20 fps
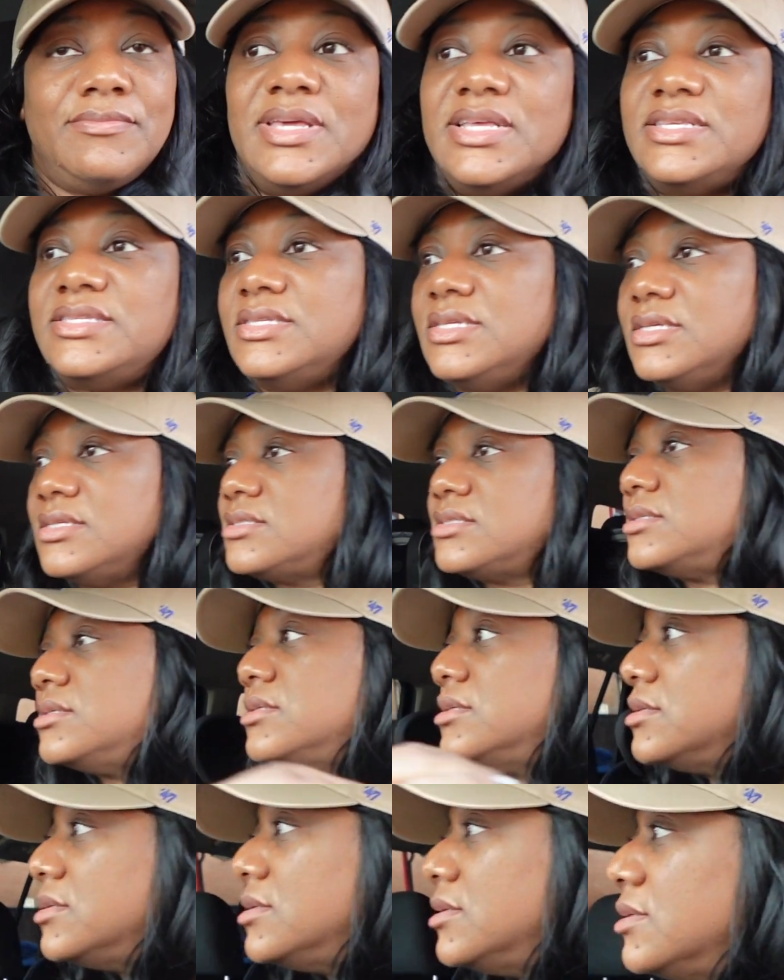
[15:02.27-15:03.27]
business.
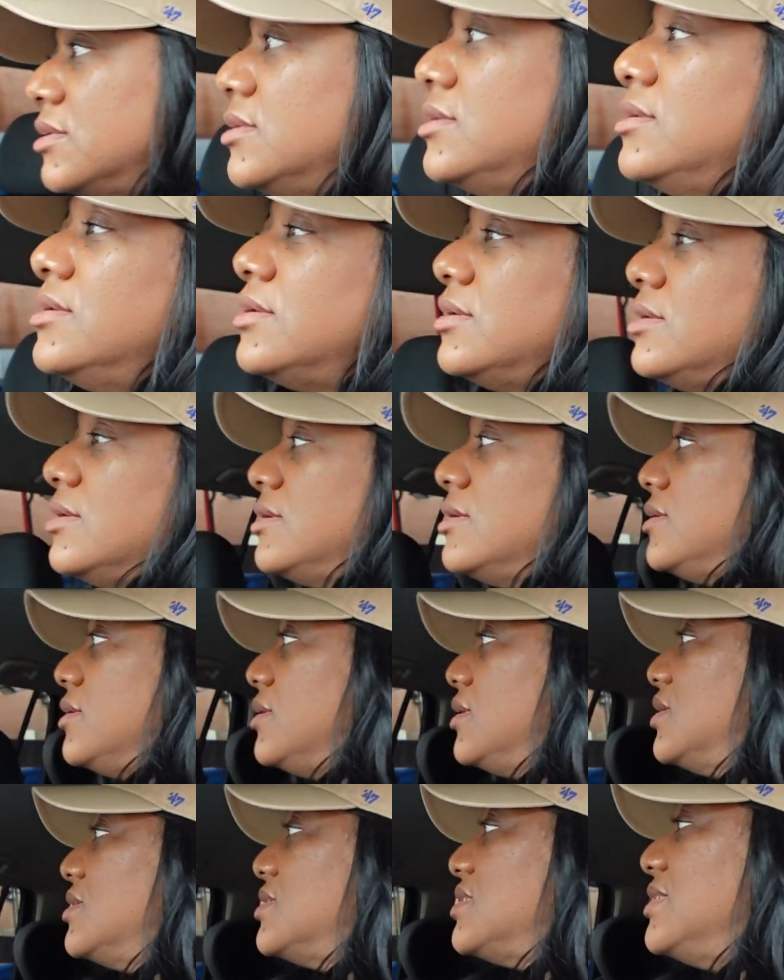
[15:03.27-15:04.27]

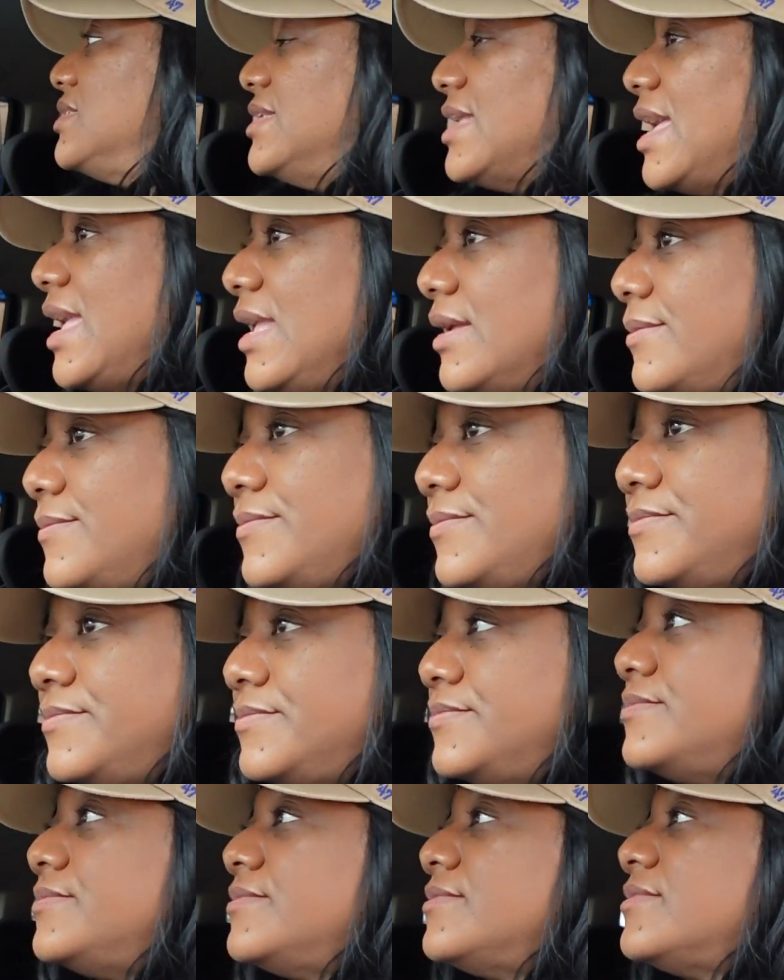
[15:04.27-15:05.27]
Damn.
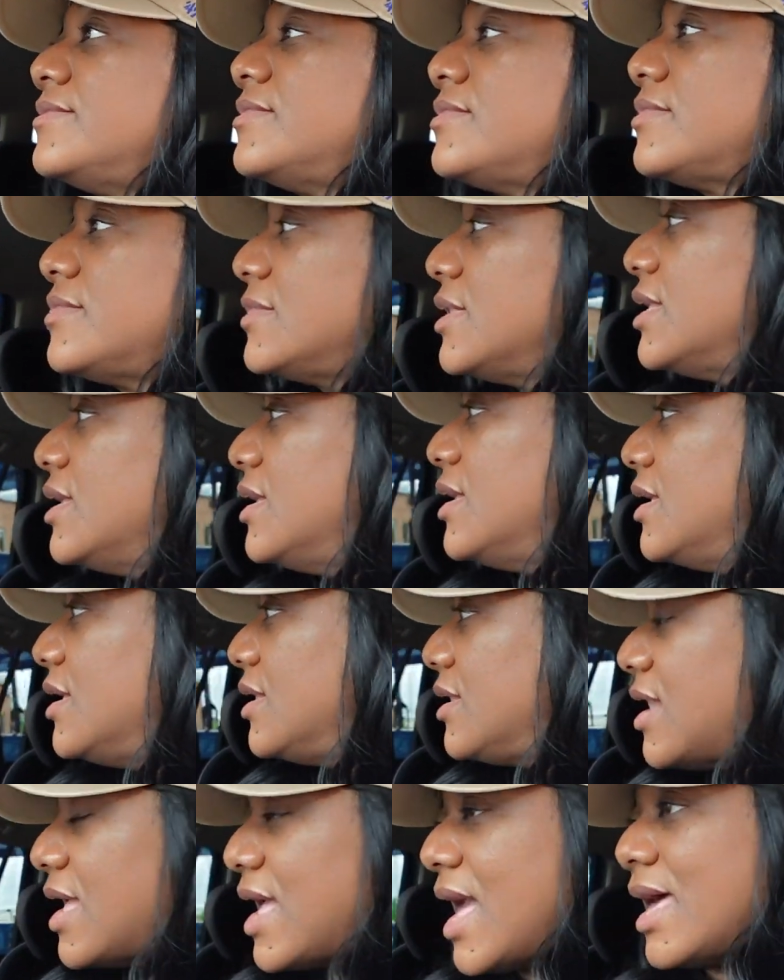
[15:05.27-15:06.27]

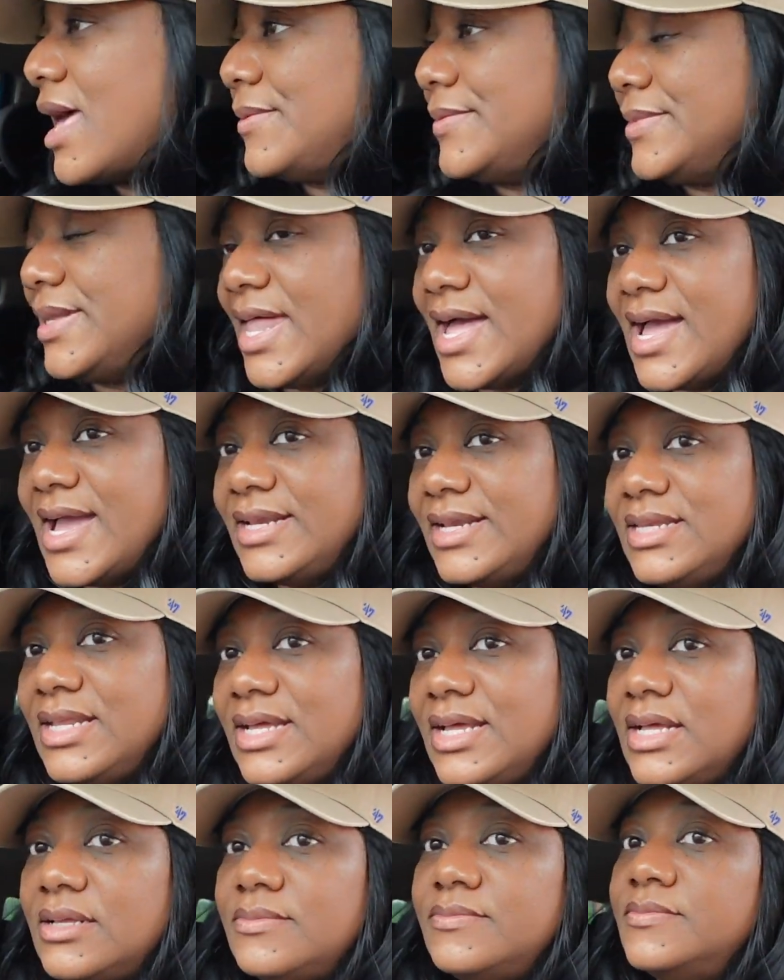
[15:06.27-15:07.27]
They got them lined
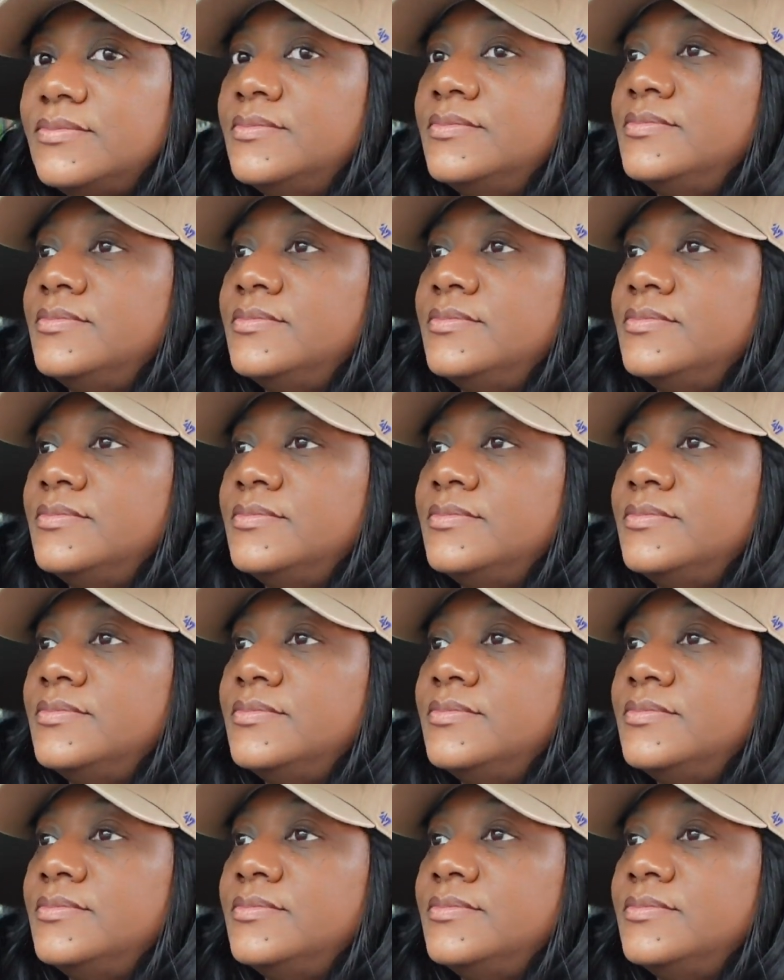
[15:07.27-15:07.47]
up.